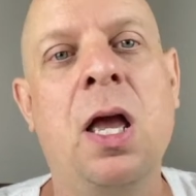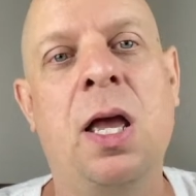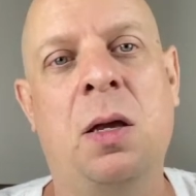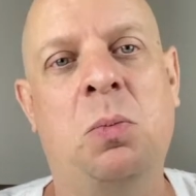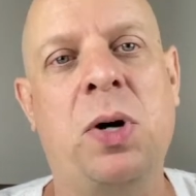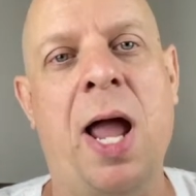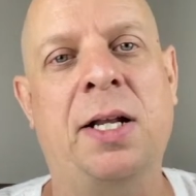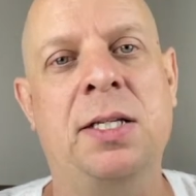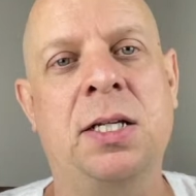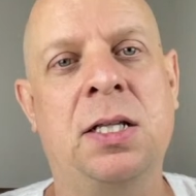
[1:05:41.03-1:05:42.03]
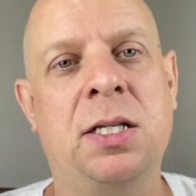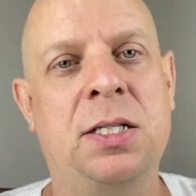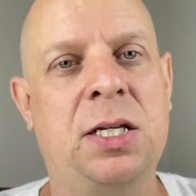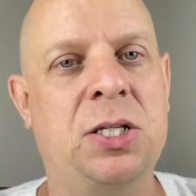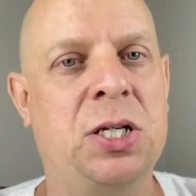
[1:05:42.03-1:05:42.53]
and practicing these
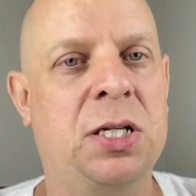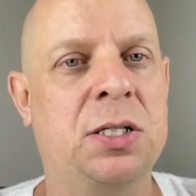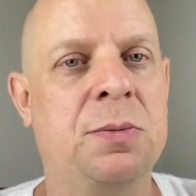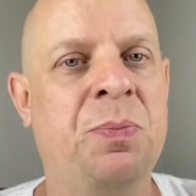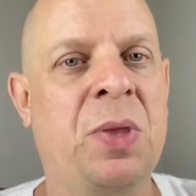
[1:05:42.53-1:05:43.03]
teachings.